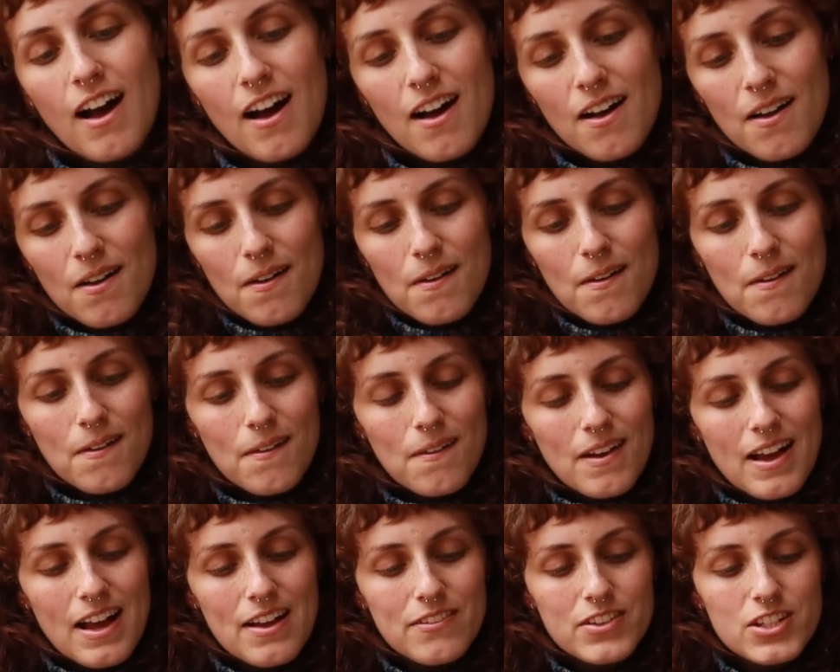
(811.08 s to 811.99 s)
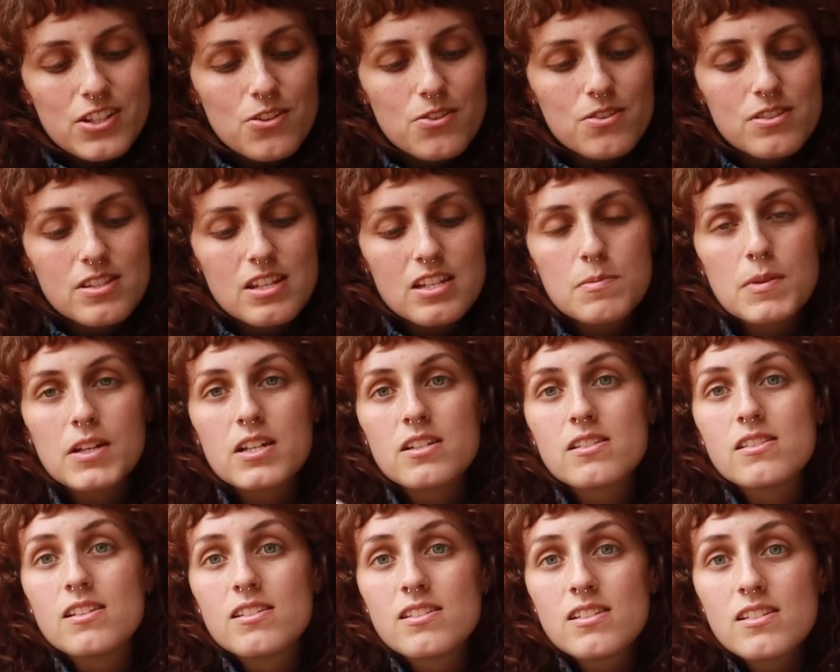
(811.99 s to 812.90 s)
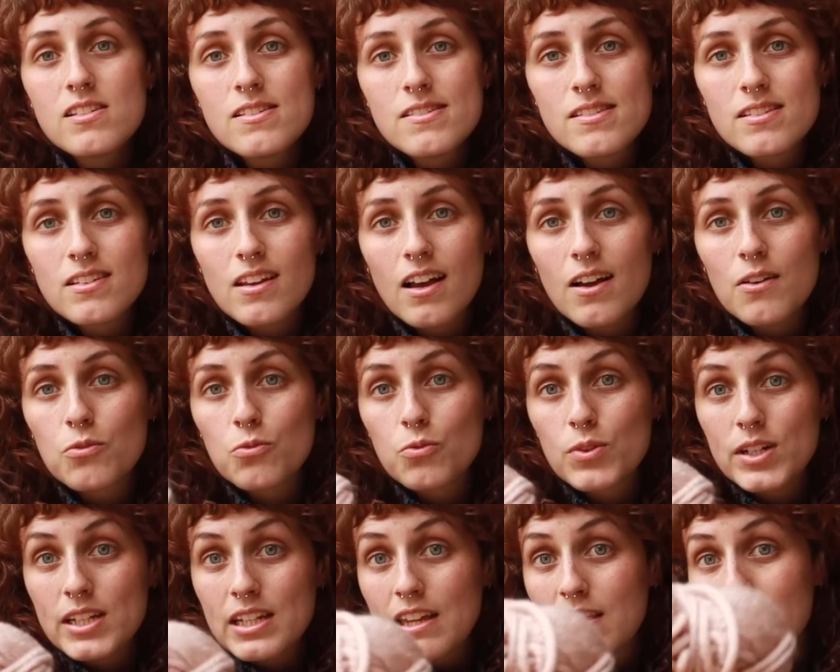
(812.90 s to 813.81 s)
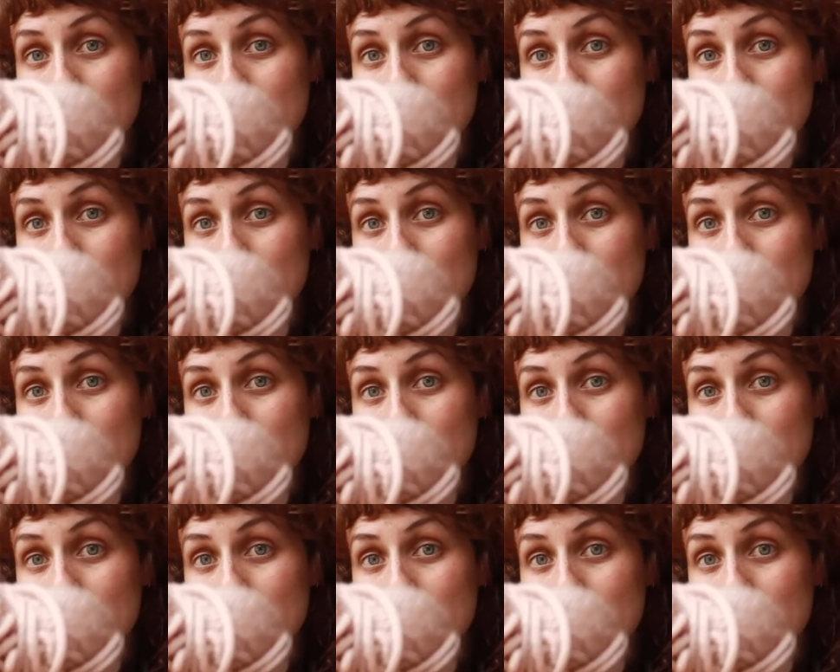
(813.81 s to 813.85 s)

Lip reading: I haven't used this because this is a really